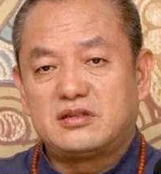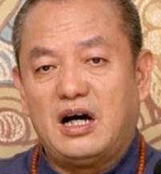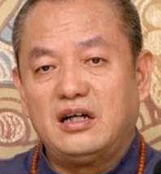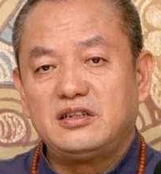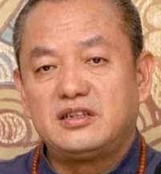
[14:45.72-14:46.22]

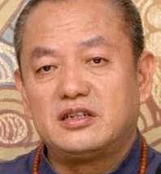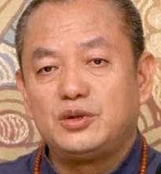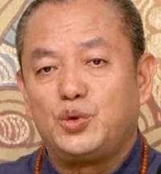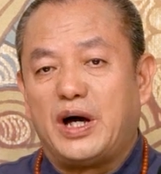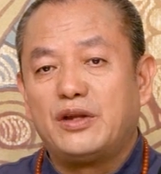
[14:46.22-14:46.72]
when an
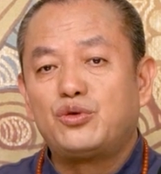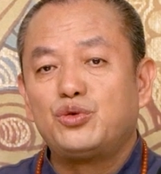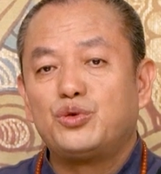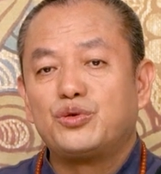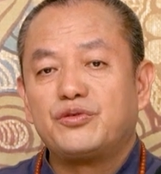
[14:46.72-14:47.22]
element
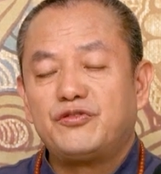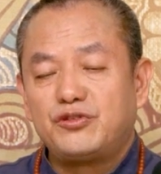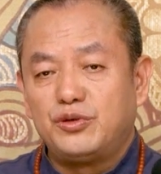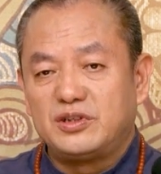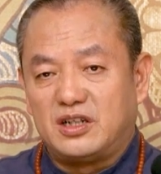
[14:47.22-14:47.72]

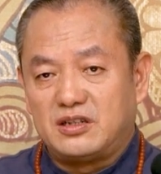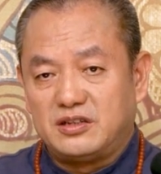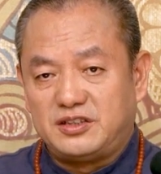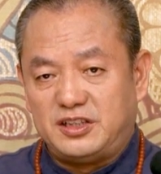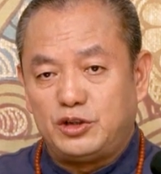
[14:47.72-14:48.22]
enlarges or
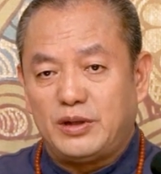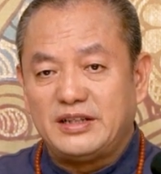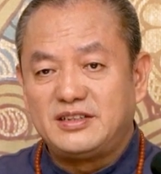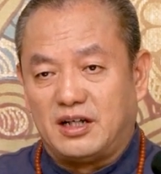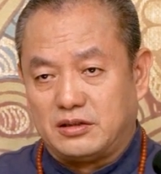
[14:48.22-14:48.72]
shrinks to an
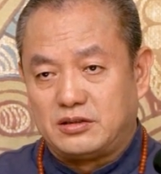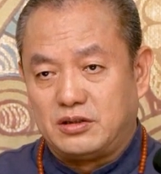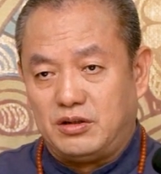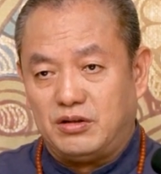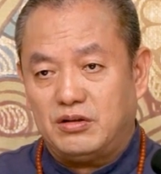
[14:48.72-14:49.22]

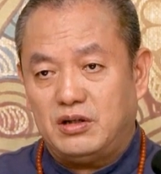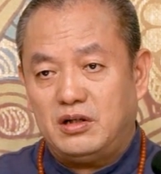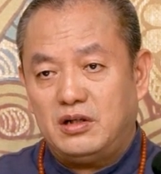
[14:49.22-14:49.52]
extreme level,